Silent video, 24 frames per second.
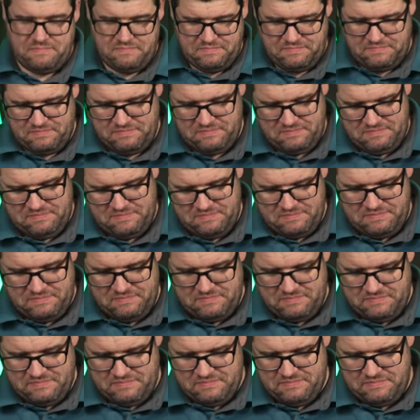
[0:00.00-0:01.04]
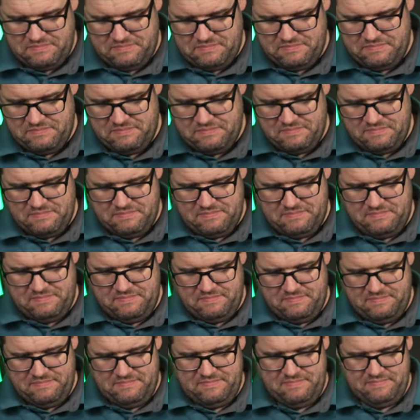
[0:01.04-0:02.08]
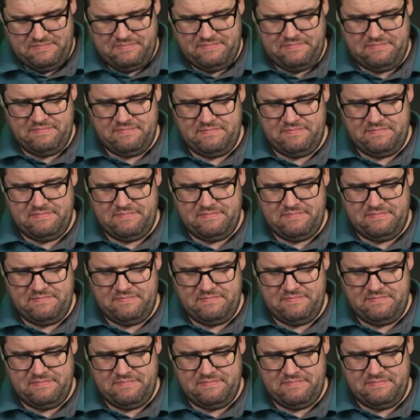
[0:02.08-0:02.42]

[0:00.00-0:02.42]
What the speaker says: (no one is talking)